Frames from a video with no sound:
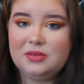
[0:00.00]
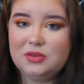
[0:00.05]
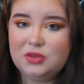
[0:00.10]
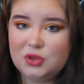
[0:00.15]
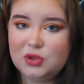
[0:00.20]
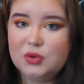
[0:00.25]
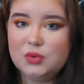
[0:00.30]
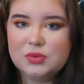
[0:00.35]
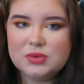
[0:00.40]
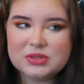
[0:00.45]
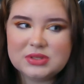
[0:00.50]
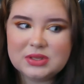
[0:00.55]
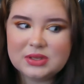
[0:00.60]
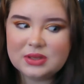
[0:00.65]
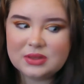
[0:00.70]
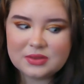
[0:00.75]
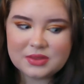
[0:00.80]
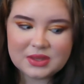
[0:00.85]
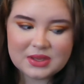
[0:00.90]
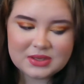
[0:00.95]

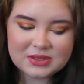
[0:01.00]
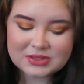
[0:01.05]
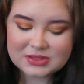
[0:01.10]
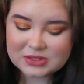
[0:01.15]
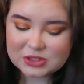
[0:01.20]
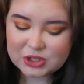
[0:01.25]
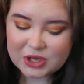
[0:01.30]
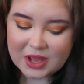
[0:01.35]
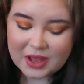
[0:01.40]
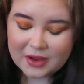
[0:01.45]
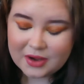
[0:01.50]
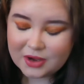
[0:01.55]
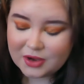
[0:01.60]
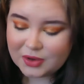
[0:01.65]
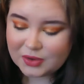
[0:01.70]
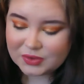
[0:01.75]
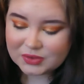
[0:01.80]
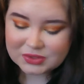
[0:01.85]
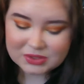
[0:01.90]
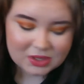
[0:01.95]
using these
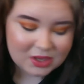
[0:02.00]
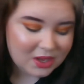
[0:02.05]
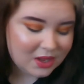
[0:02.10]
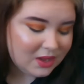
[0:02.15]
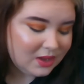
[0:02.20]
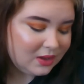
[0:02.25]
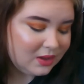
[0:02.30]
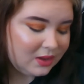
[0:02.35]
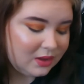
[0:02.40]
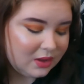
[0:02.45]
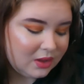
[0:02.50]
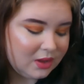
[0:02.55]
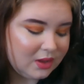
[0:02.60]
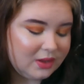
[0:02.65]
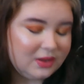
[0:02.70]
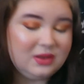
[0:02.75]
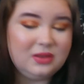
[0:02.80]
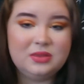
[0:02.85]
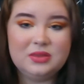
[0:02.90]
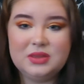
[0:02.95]
shadows
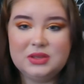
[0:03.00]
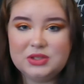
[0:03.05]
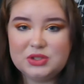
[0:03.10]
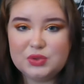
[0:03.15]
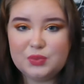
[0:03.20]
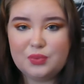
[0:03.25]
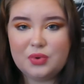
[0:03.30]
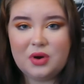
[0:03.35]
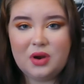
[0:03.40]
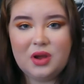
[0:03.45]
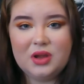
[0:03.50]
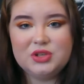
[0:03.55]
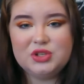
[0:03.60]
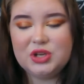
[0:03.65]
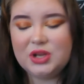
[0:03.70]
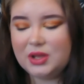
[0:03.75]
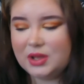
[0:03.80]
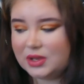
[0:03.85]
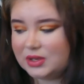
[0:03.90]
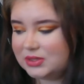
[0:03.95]
in this
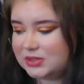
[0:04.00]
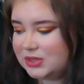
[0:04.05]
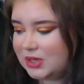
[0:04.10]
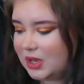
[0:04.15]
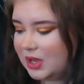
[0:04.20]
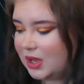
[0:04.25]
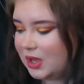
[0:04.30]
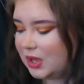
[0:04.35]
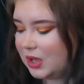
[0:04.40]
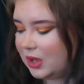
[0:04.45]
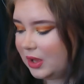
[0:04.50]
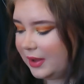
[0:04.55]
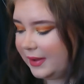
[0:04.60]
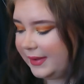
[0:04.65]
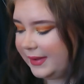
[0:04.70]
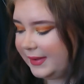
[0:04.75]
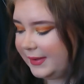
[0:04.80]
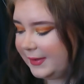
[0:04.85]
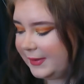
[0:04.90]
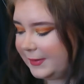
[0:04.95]
project.
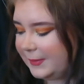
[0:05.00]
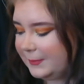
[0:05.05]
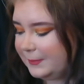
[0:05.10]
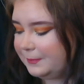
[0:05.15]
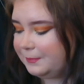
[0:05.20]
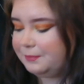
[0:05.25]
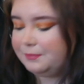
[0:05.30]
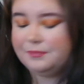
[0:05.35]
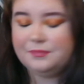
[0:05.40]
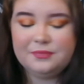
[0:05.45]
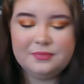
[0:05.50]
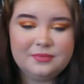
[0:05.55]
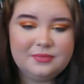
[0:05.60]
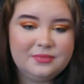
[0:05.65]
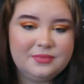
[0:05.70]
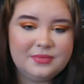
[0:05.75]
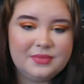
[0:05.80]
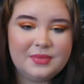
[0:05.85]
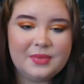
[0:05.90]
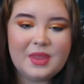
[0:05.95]
But
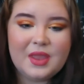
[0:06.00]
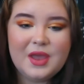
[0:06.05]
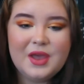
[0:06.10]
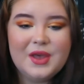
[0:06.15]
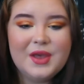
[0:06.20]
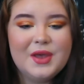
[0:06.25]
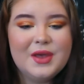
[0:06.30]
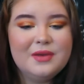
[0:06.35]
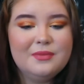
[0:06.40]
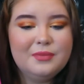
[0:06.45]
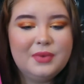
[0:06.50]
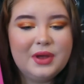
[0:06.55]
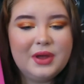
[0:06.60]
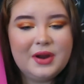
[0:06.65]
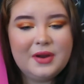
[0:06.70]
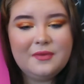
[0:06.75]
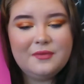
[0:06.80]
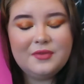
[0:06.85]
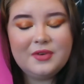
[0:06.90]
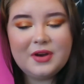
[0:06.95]

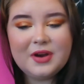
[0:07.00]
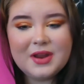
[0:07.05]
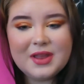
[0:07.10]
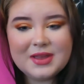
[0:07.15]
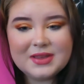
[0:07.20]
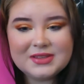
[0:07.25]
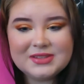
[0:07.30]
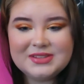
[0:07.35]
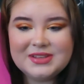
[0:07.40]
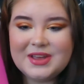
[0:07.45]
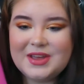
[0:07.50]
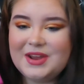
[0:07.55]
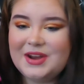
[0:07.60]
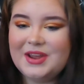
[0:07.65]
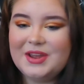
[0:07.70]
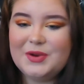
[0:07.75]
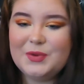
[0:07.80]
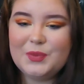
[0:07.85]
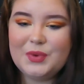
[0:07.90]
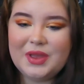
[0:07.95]
I'm very
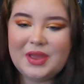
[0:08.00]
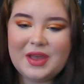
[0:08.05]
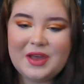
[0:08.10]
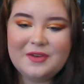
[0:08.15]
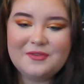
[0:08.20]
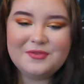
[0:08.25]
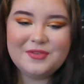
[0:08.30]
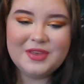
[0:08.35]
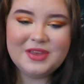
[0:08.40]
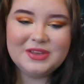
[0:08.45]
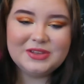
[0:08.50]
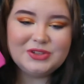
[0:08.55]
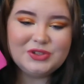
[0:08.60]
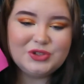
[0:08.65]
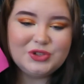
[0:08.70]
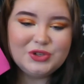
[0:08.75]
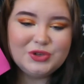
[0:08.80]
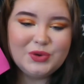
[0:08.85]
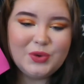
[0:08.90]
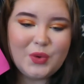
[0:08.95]
excited. We have these
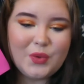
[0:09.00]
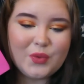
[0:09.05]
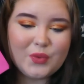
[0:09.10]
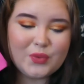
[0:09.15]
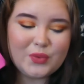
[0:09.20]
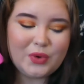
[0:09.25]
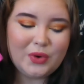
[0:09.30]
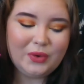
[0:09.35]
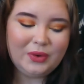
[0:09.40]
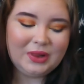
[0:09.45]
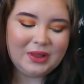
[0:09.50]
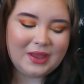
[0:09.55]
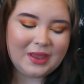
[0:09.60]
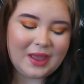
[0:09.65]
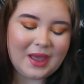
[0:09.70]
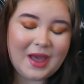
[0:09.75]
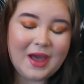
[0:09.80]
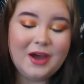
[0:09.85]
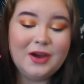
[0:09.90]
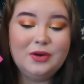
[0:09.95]
2 rolling
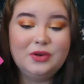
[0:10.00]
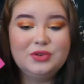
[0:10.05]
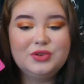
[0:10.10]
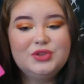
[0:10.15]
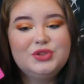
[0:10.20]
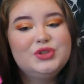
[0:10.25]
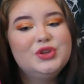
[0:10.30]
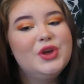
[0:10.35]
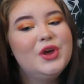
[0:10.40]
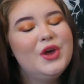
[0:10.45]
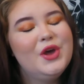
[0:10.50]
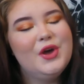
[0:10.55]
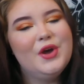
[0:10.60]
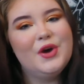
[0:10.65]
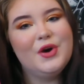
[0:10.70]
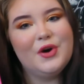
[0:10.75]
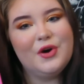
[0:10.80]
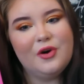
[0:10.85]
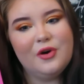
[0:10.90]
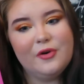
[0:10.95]
out
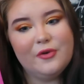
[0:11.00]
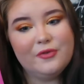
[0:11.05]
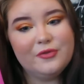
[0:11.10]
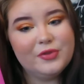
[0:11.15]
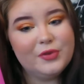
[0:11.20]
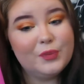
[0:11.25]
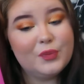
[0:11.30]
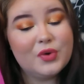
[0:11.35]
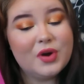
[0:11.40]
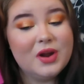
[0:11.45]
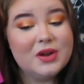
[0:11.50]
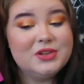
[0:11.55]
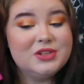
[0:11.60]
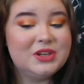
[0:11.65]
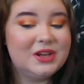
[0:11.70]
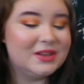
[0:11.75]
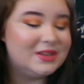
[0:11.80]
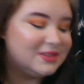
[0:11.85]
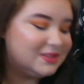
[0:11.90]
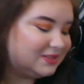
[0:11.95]
of the
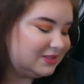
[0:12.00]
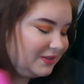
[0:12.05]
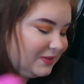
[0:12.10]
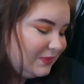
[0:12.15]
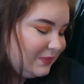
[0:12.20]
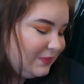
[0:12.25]
project.